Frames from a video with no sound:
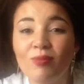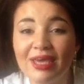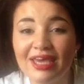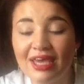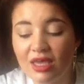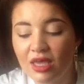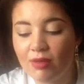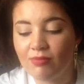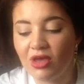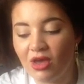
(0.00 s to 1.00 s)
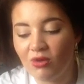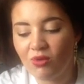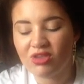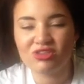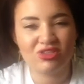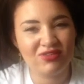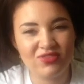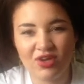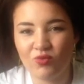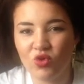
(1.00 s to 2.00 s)
bit, but once you've
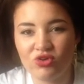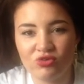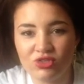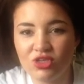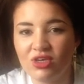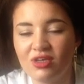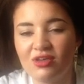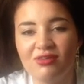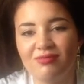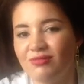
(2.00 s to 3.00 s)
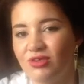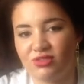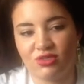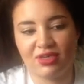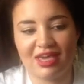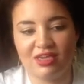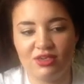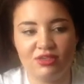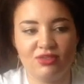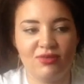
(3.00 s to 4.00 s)
done 1 or 2, you do get
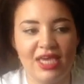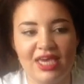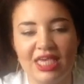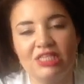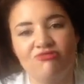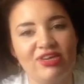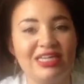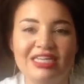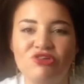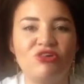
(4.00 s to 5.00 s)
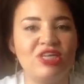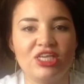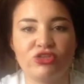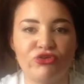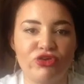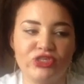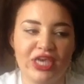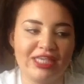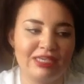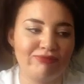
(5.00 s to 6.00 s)
used to it. It's really not an
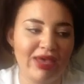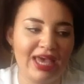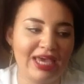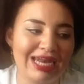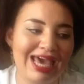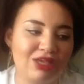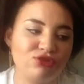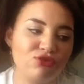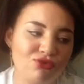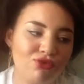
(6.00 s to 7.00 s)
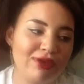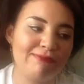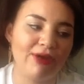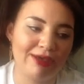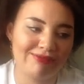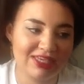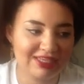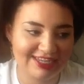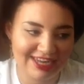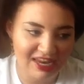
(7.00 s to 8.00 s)
excruciating pain at all, in my
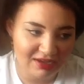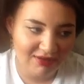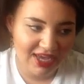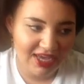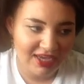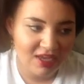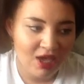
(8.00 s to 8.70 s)
opinion anyway.